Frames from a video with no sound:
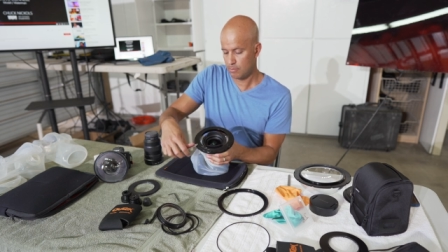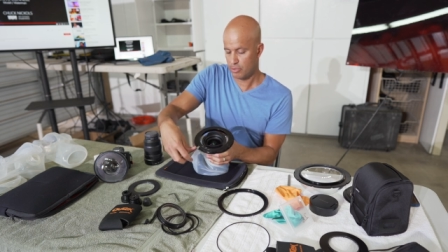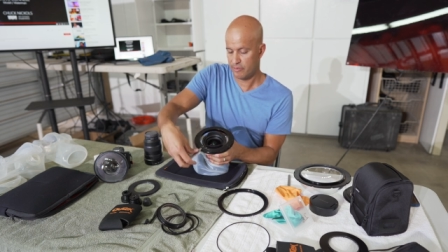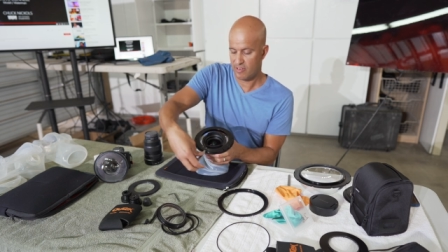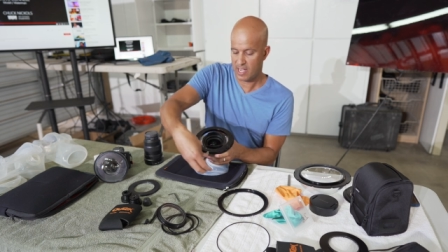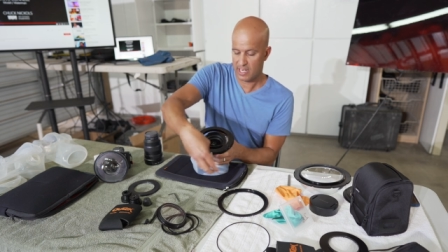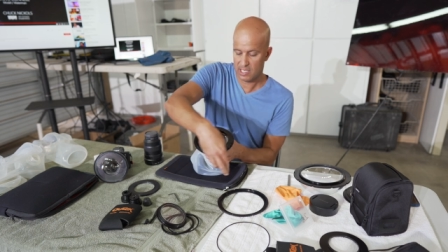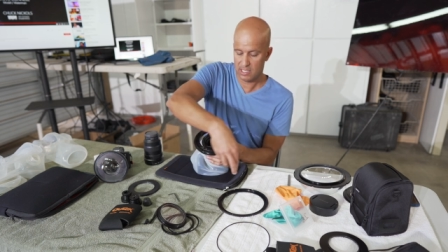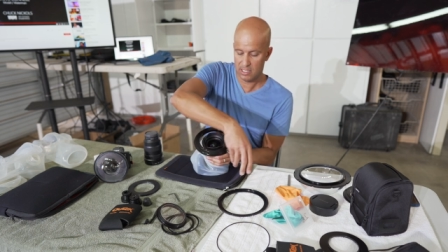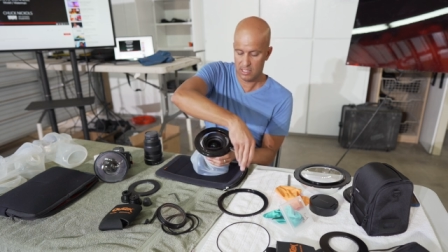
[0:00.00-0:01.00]

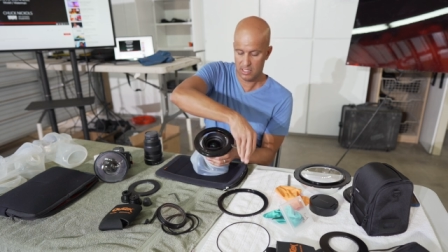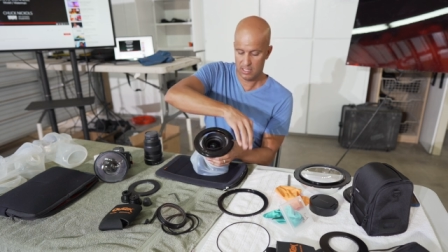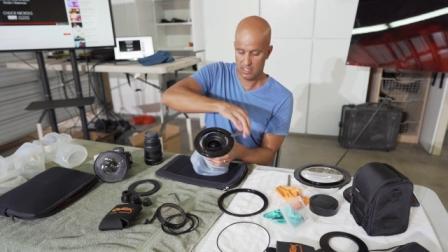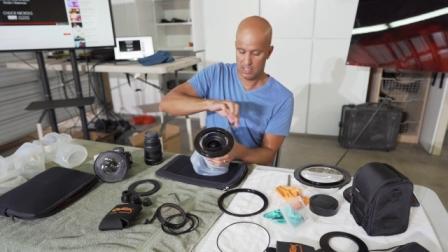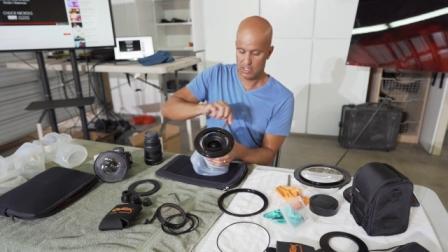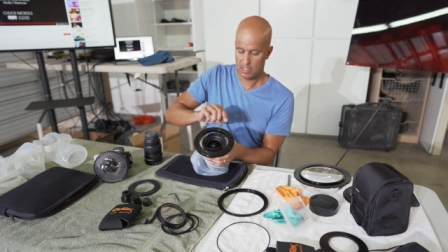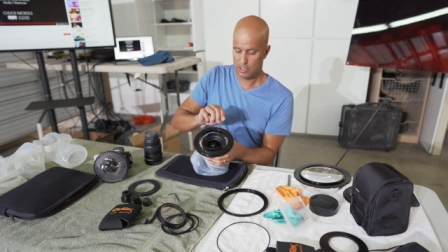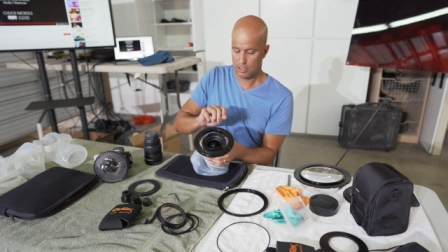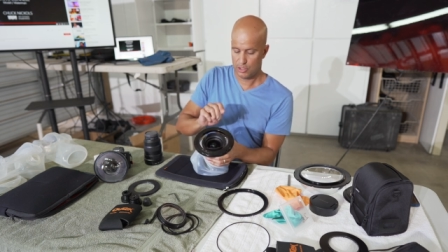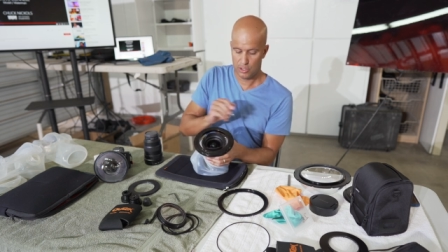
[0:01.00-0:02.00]
provided
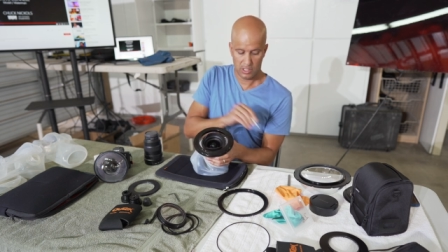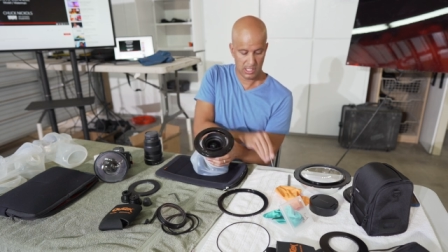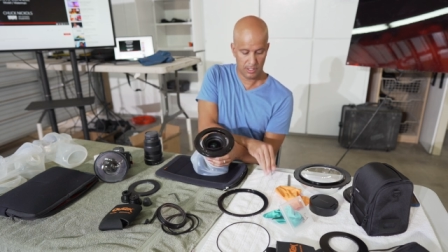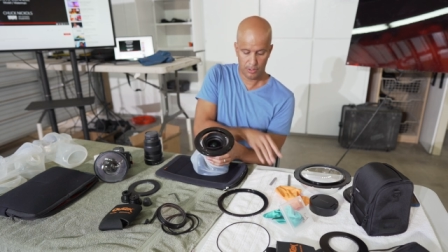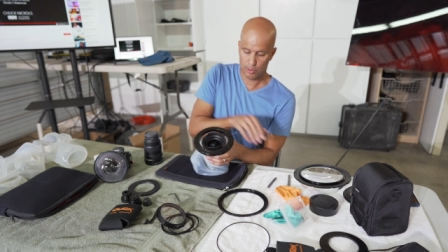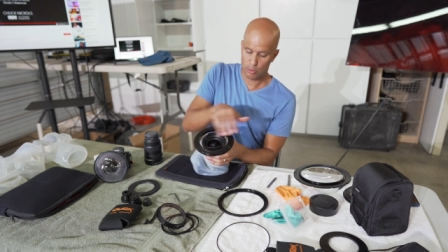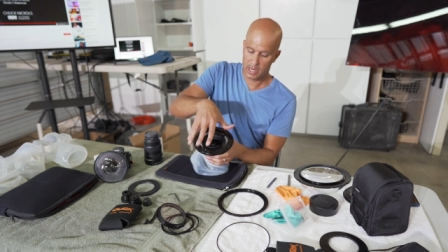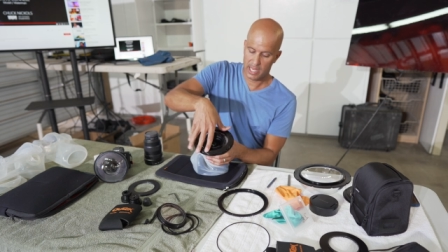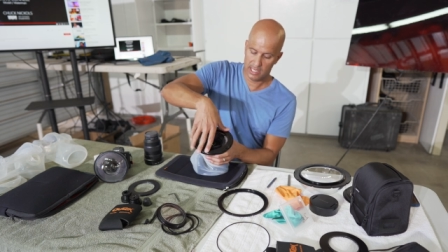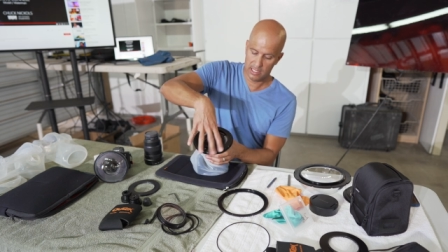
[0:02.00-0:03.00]
to
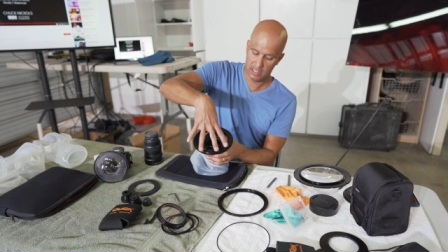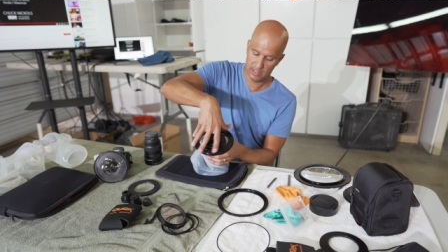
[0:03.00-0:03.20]
unthread